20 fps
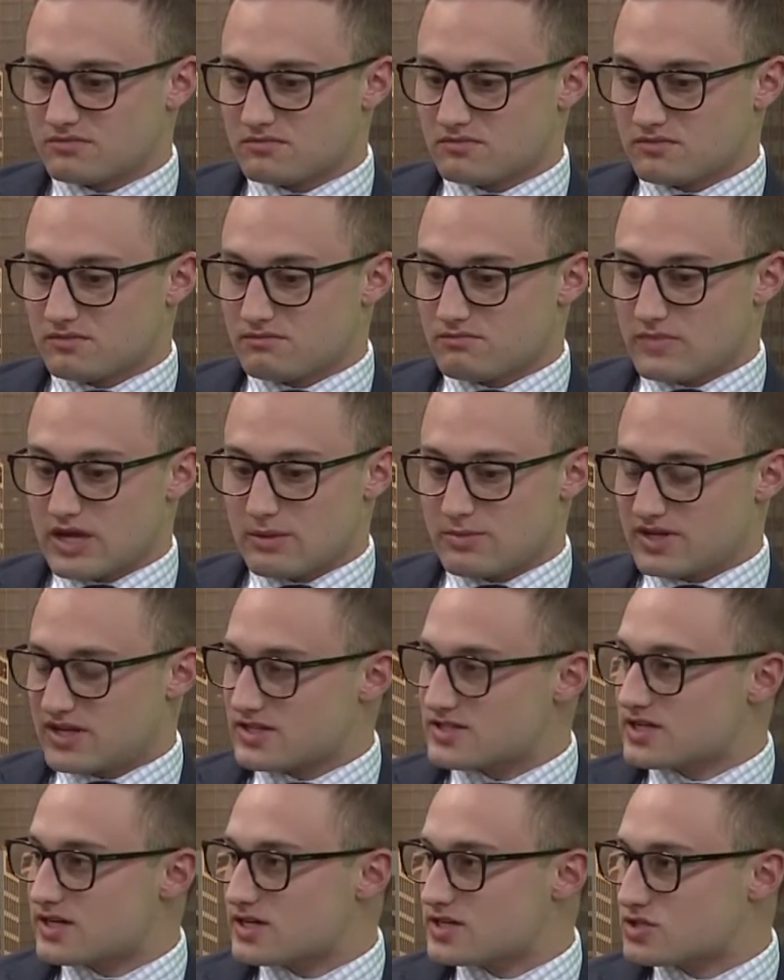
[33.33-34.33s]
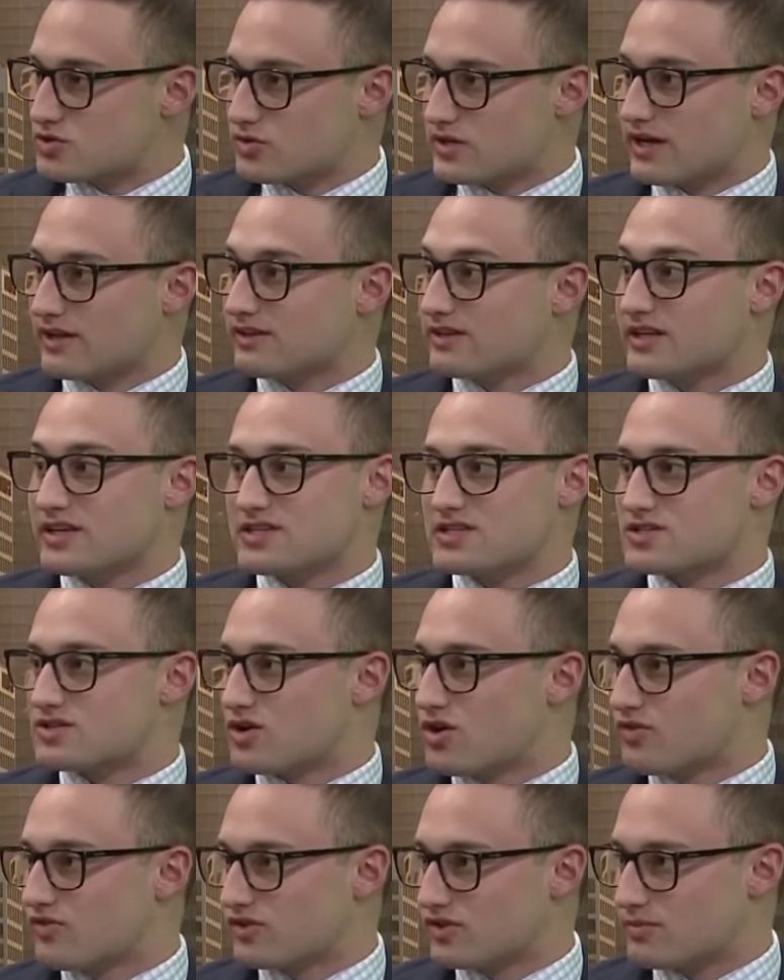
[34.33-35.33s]
Maybe in its history, at least
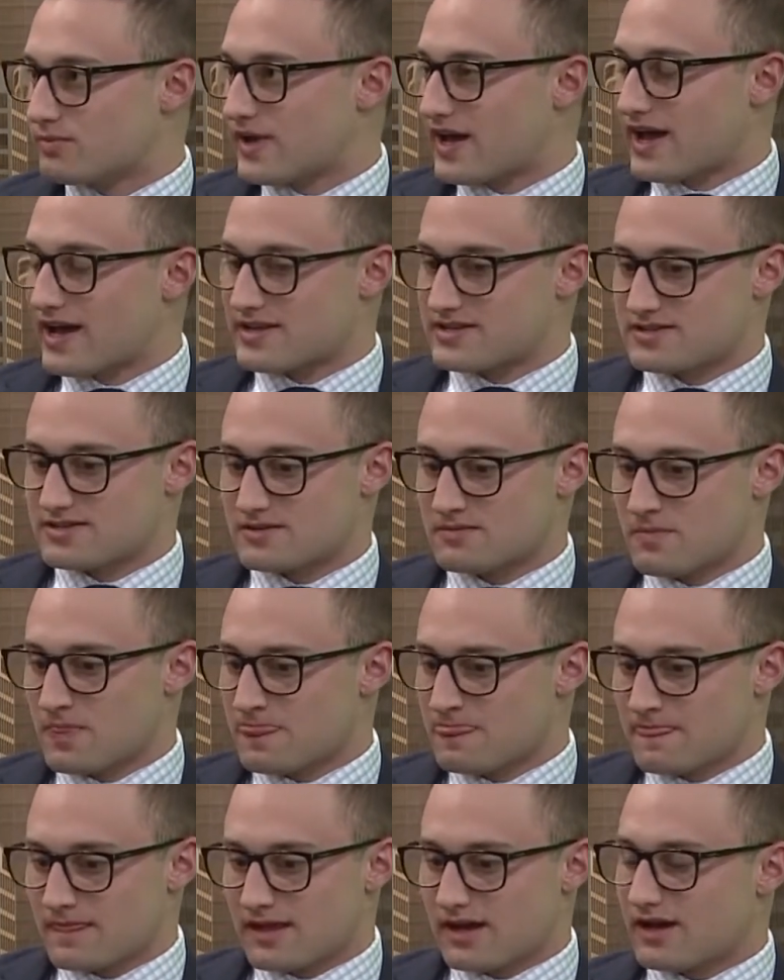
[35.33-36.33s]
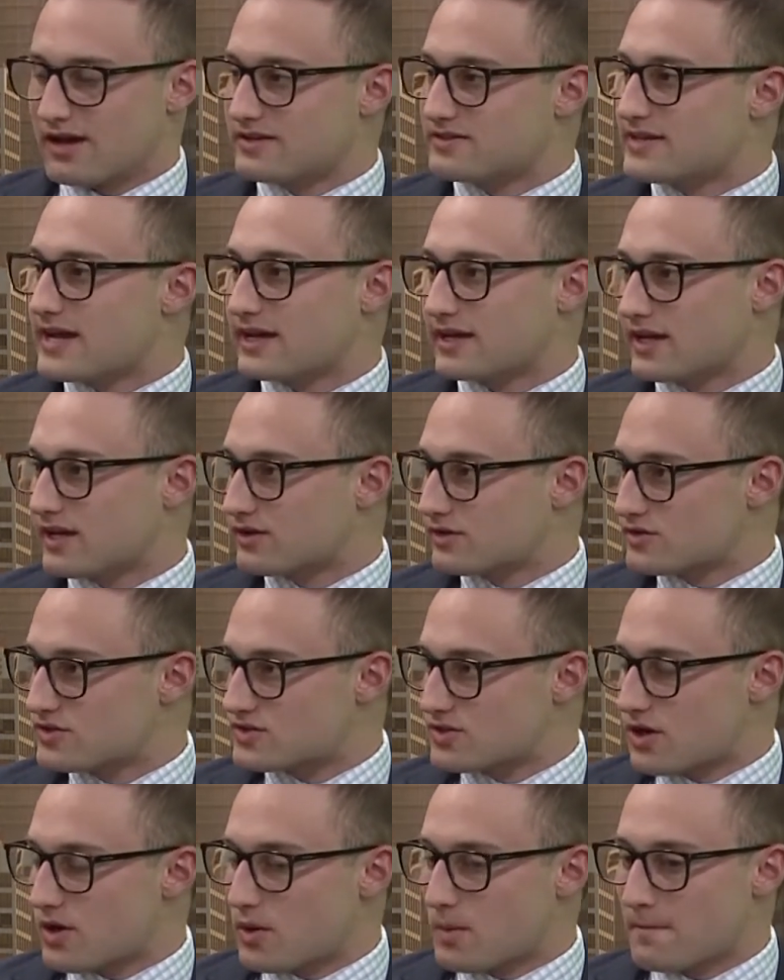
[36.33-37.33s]
over the past decade or
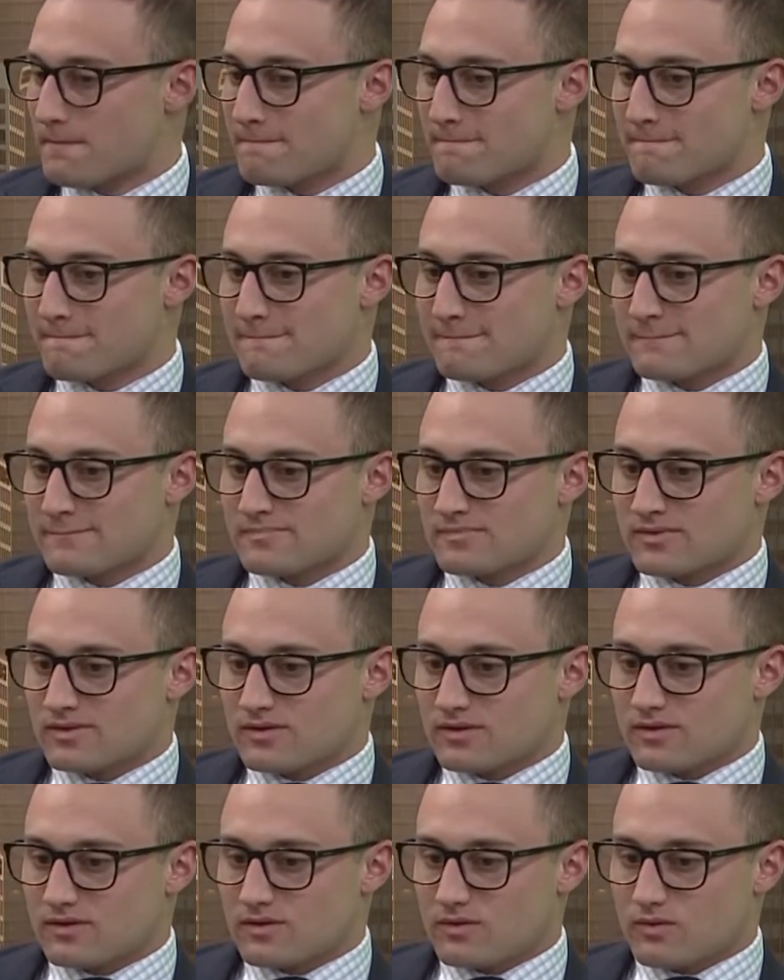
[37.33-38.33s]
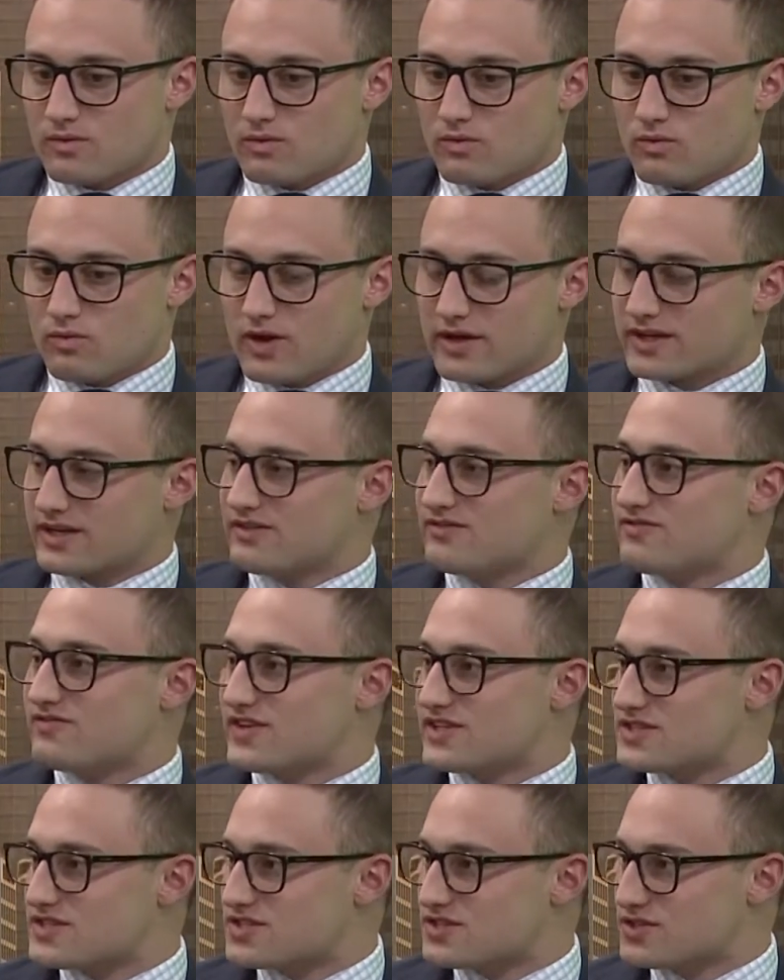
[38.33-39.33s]
so. What
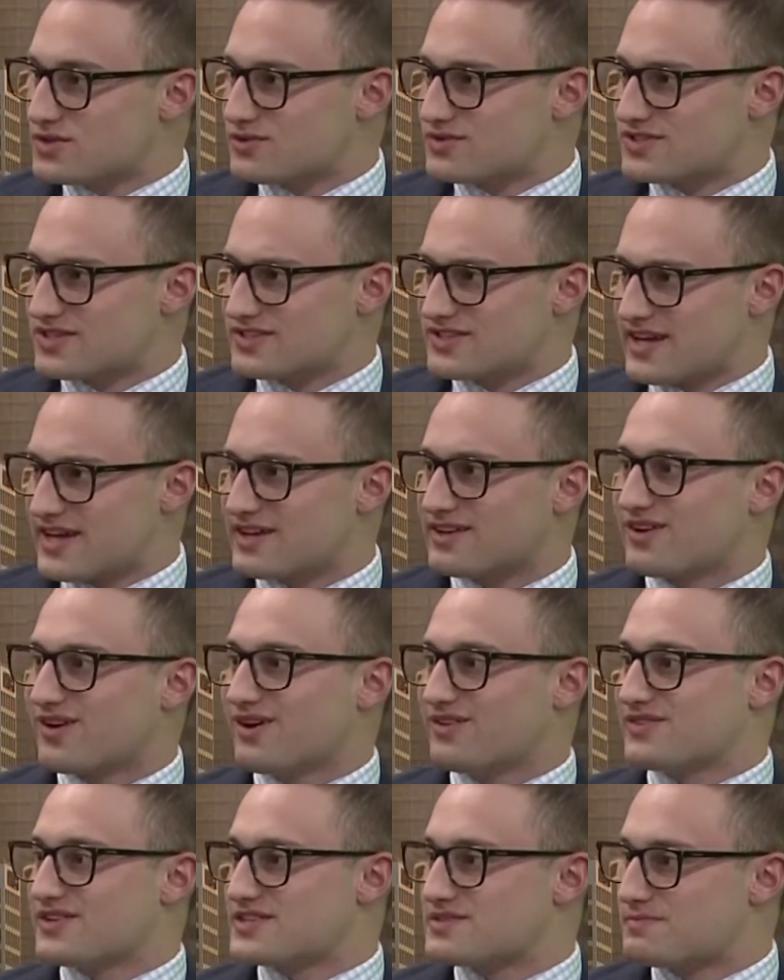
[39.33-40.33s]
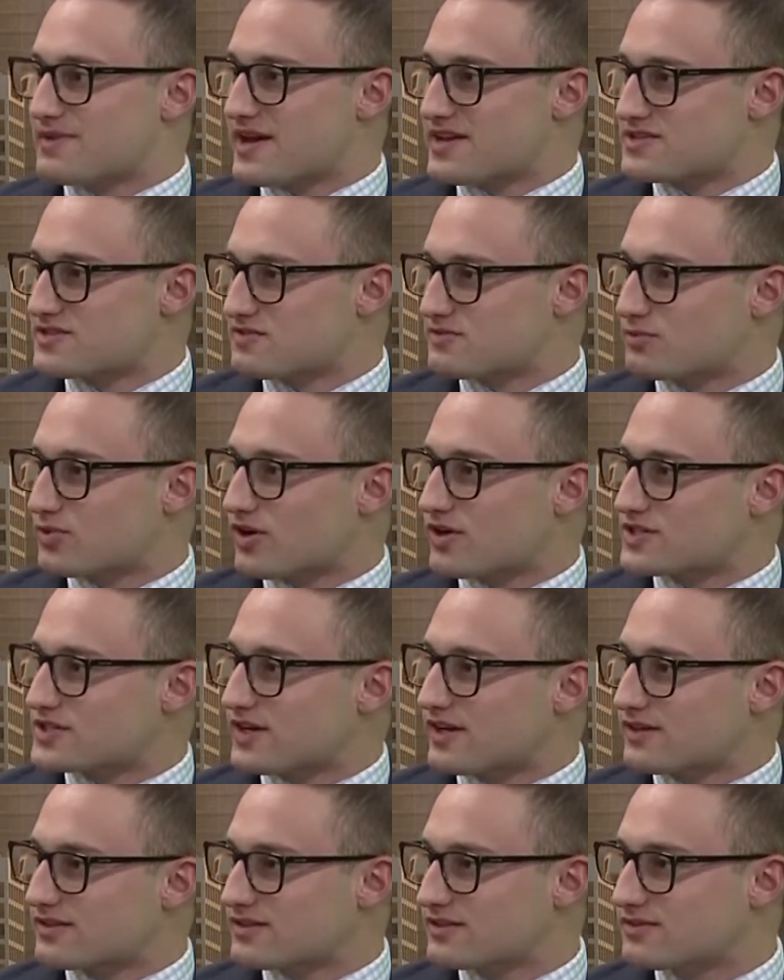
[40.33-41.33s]
convinced you to take on this massive
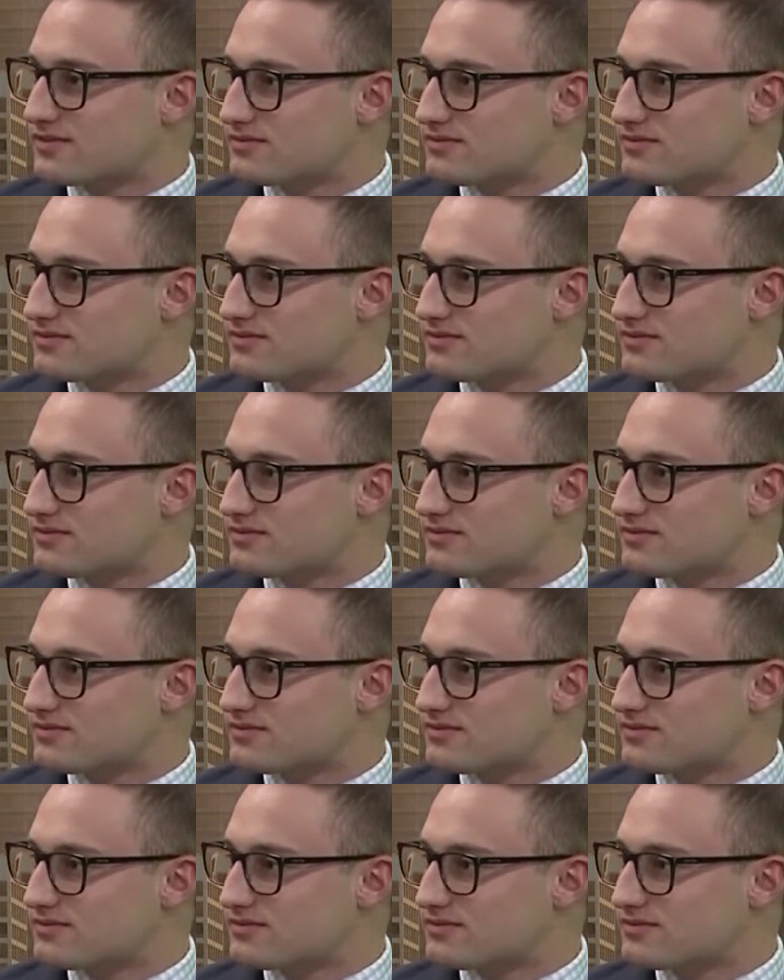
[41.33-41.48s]
project?